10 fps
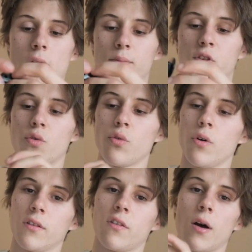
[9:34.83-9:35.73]
screw
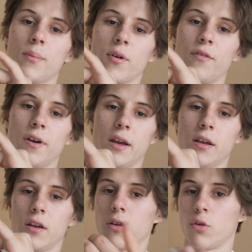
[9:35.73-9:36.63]
on top of
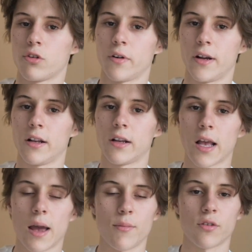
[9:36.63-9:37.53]
a usual
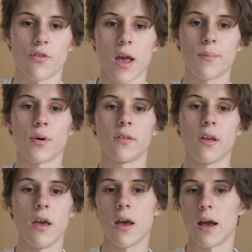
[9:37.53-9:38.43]
camera tripod,
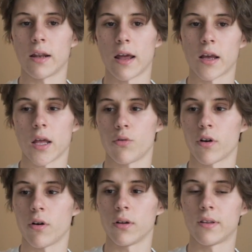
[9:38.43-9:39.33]
and I can
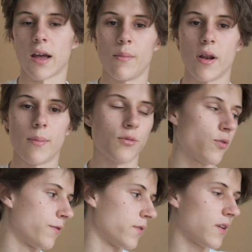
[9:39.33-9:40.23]
record time-lapse
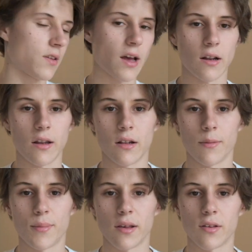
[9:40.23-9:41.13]
with this other little
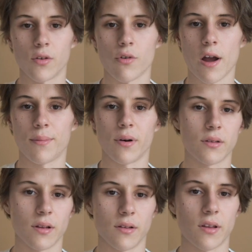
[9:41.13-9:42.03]
Pixie
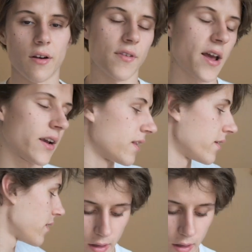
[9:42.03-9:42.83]
tripod and stuff like that.